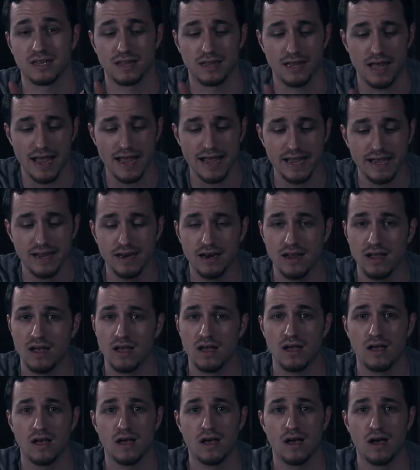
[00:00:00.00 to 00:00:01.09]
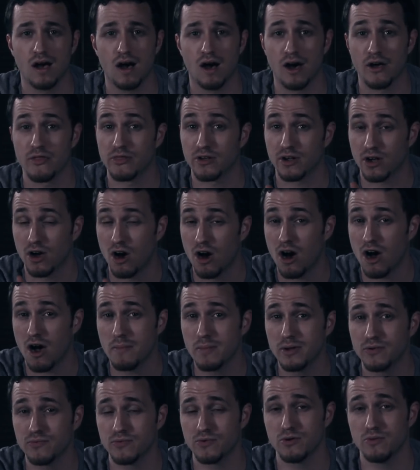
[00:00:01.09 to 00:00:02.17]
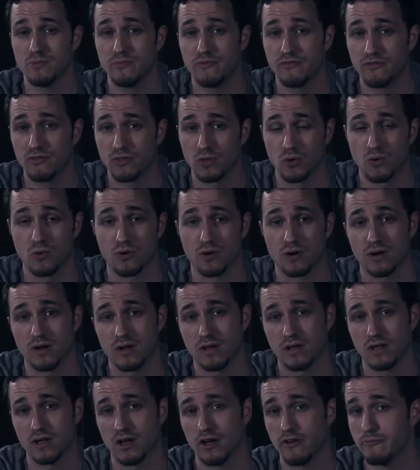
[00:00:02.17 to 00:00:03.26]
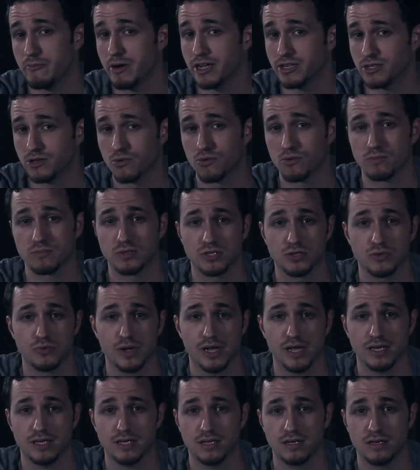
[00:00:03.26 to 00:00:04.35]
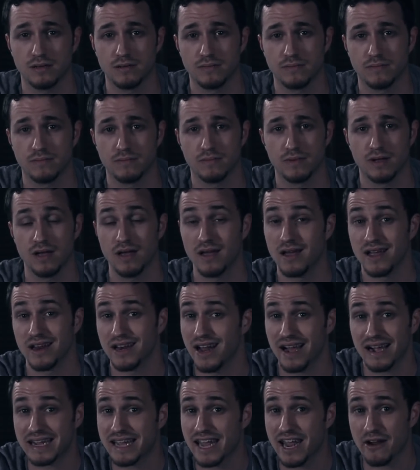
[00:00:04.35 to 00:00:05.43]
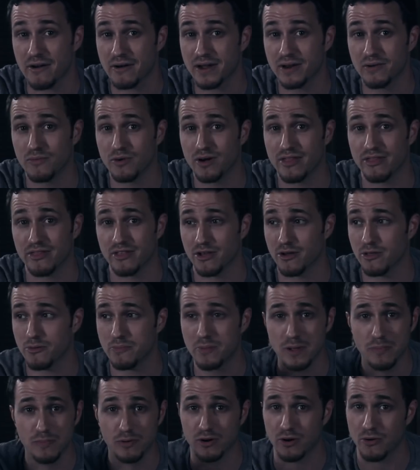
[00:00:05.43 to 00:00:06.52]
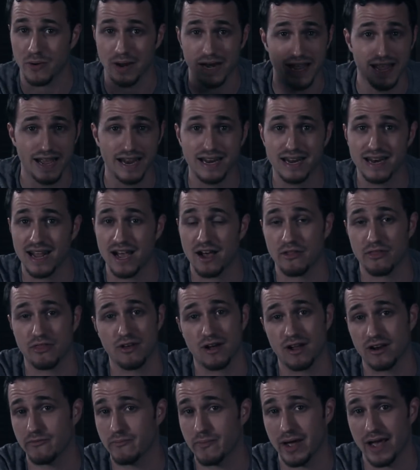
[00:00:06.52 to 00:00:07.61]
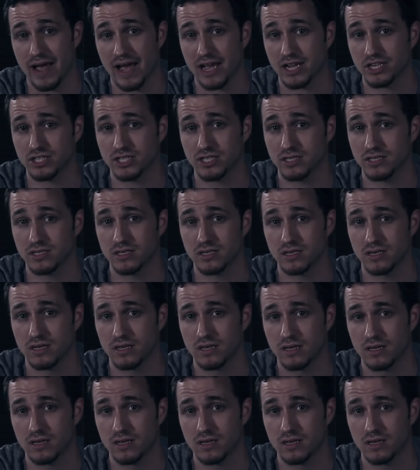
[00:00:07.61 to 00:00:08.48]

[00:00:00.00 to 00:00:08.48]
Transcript: laying on the common room floor of my dorm suite, not caring what the other people going in and out thought of my actions,